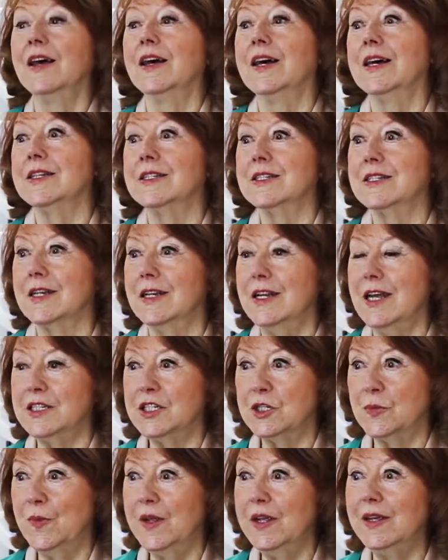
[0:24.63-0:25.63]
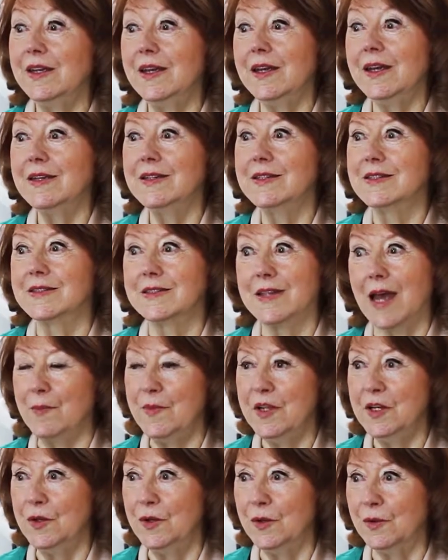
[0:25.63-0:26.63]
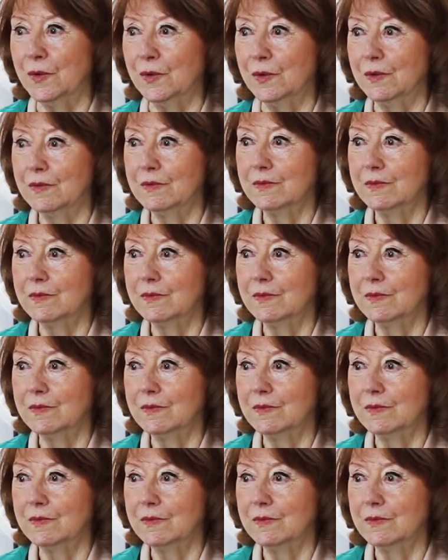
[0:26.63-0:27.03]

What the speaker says: and let me examine you.